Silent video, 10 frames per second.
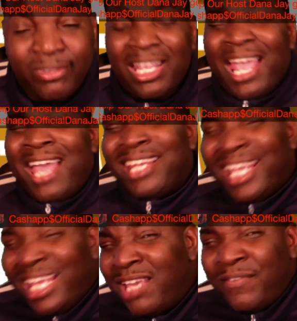And
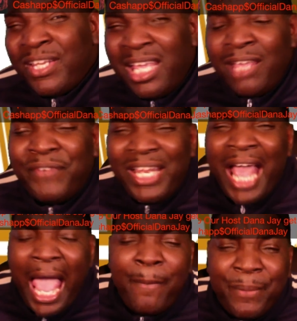even if it
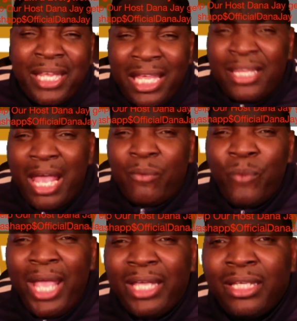happened in that
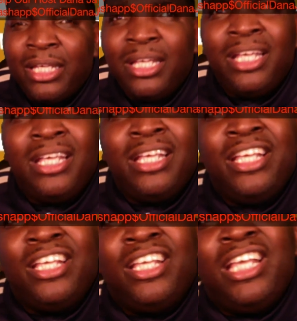way,
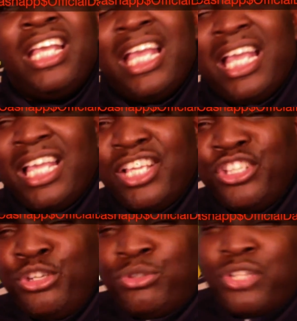
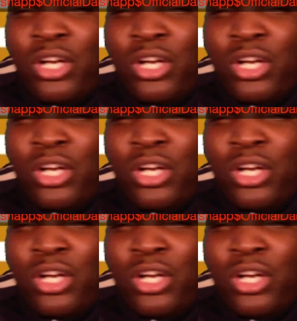you took